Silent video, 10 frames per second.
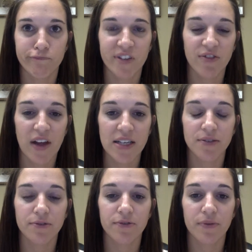
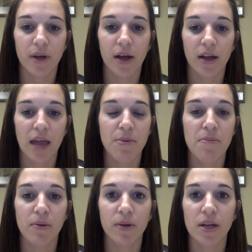defective
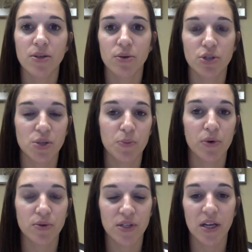capabilities or just
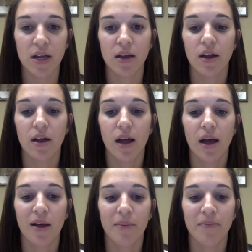producing it
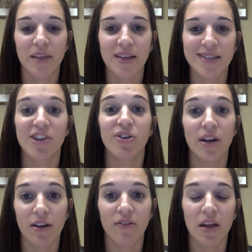isn't good
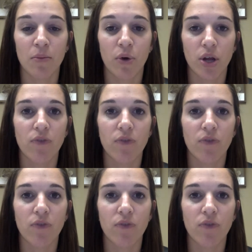enough anymore.